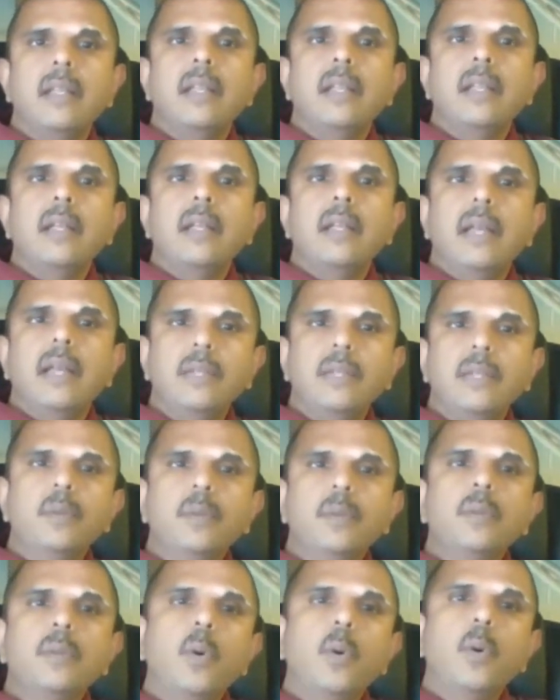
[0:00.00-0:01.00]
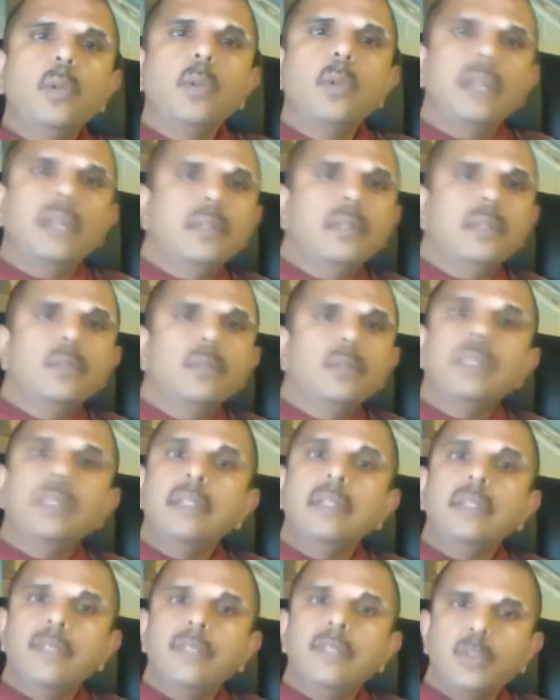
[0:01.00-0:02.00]
I don't hold on to
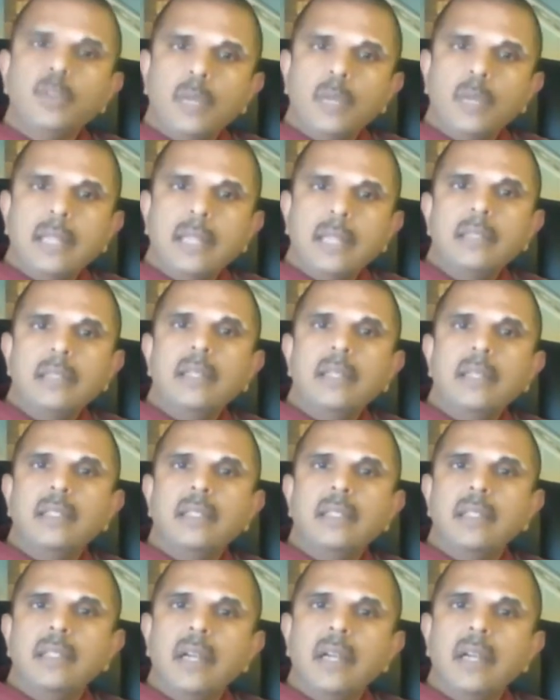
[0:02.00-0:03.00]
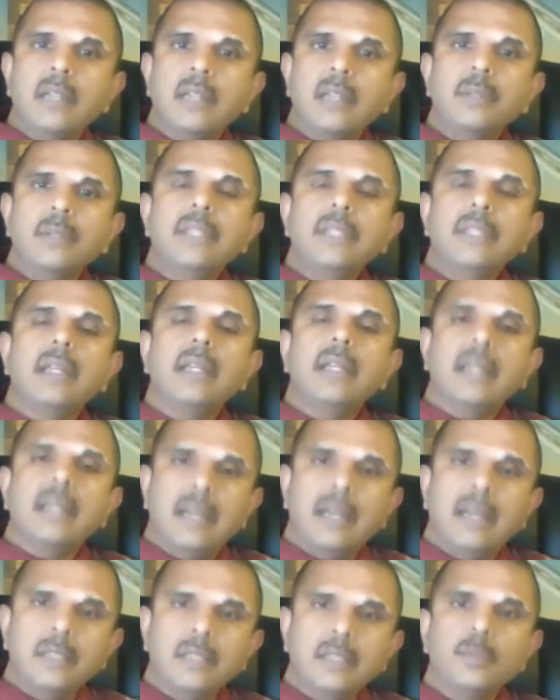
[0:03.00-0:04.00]
individuality as a concrete,
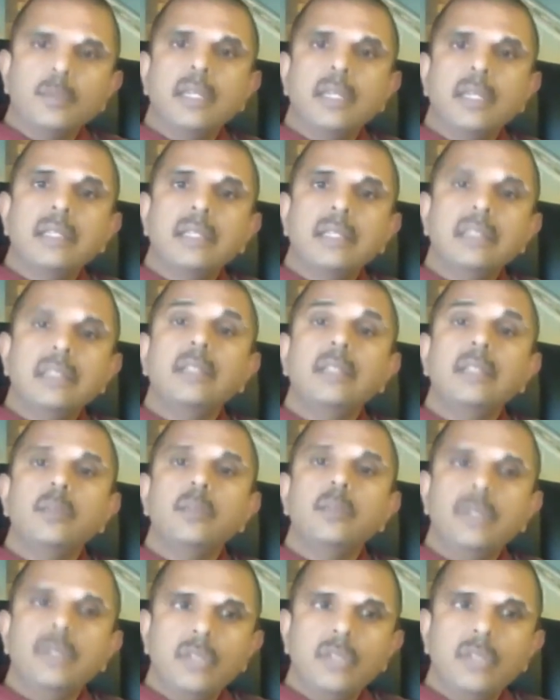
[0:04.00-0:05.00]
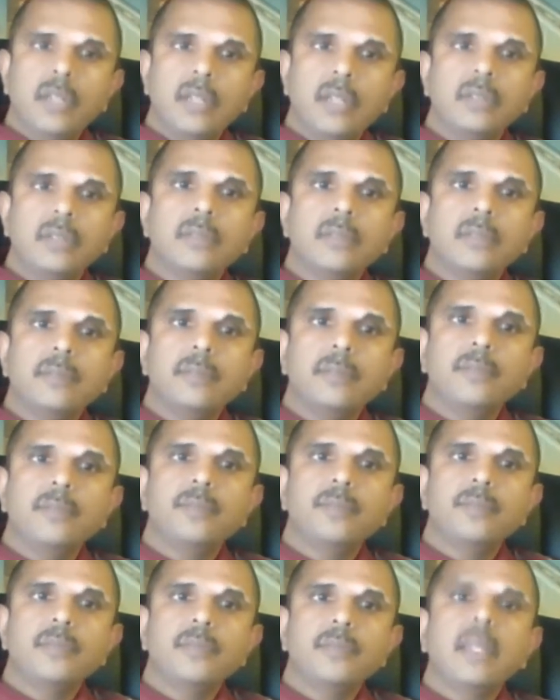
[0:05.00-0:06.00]
accountable entity to be judged.
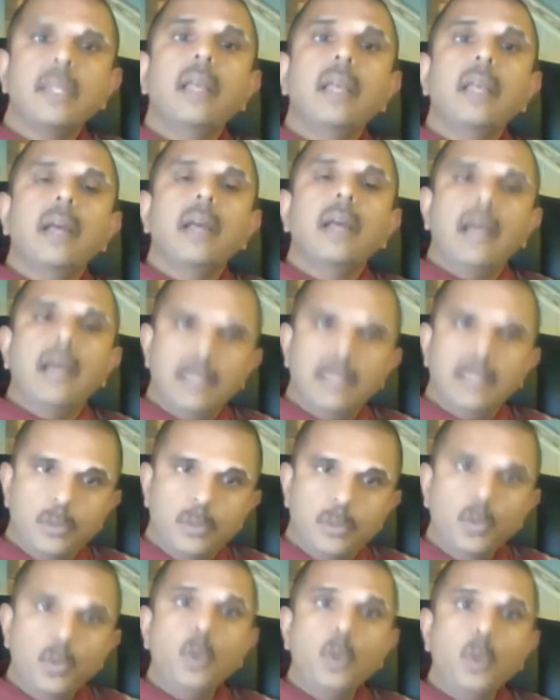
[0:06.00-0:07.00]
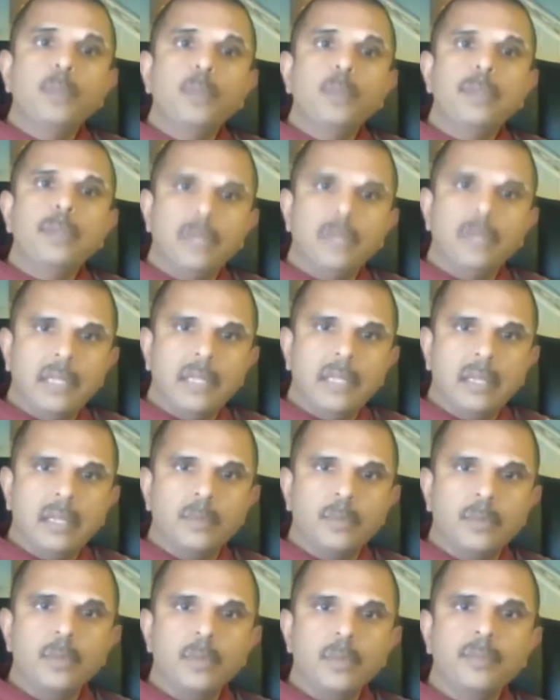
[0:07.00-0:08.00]
I do hold people
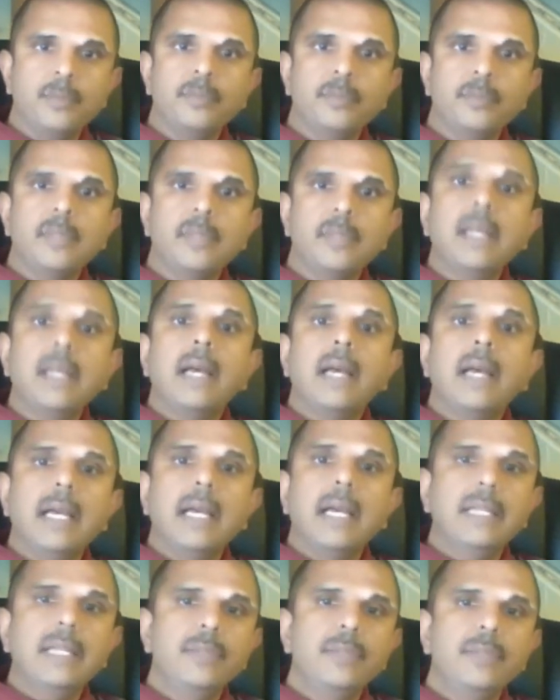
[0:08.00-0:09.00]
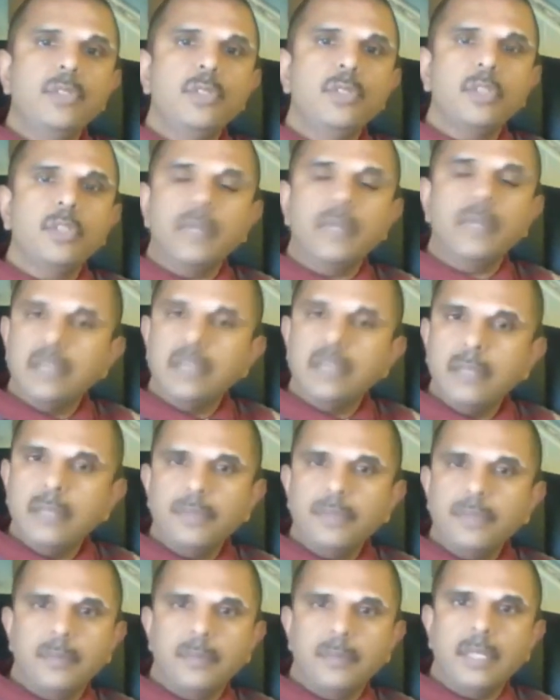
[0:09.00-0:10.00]
accountable. I even judge myself
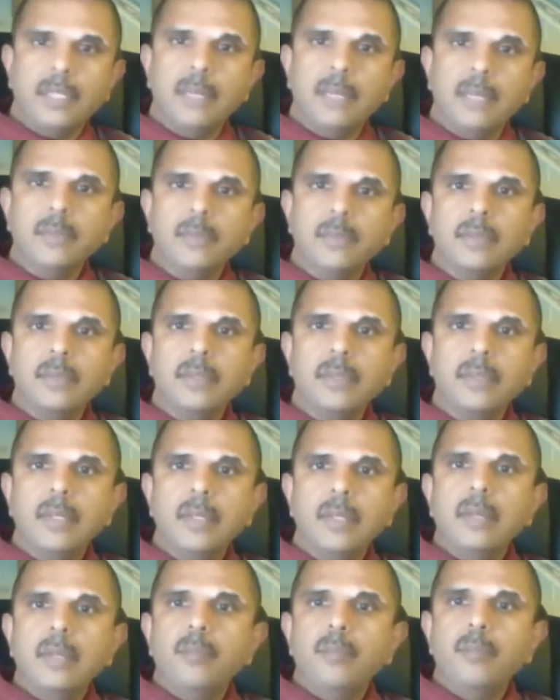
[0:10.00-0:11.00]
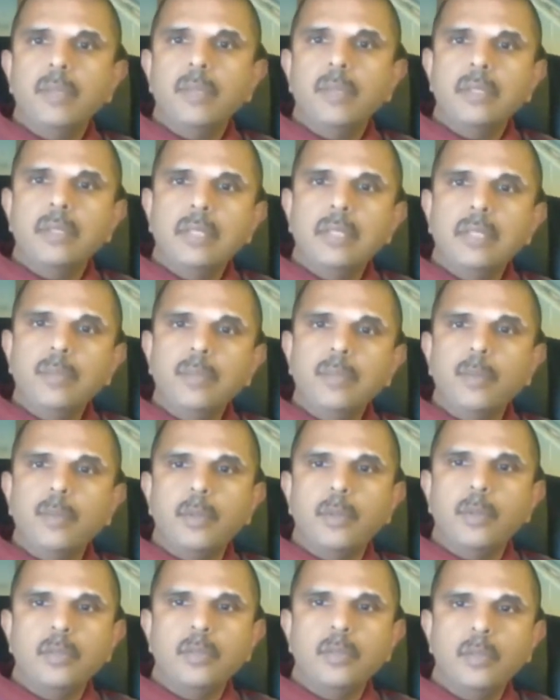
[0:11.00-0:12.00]
sometimes. But the deeper person
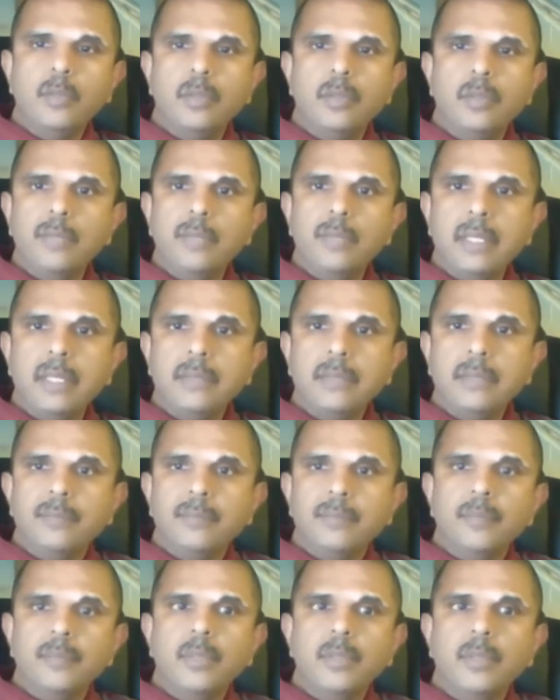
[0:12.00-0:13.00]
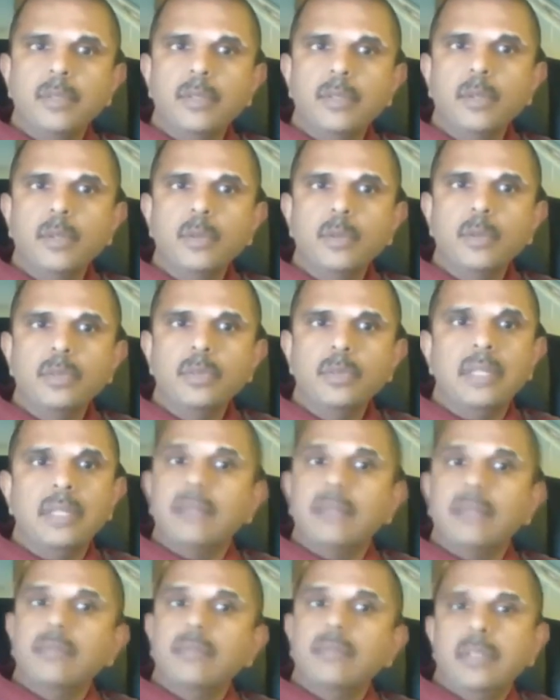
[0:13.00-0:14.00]
within me knows that
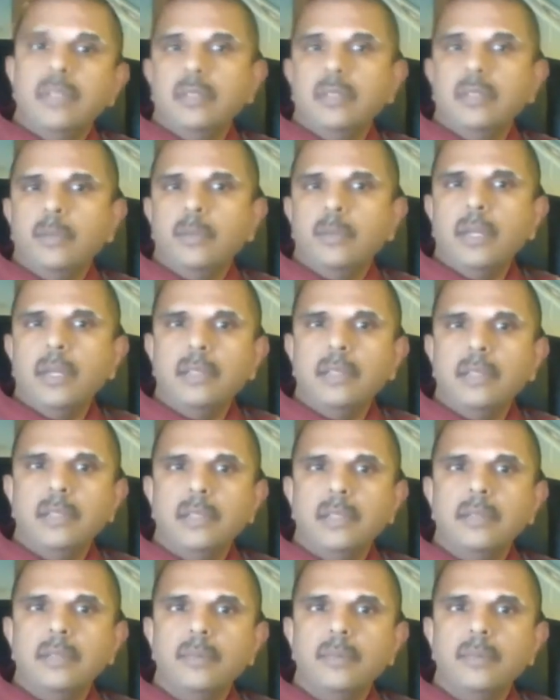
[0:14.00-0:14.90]
this is a process.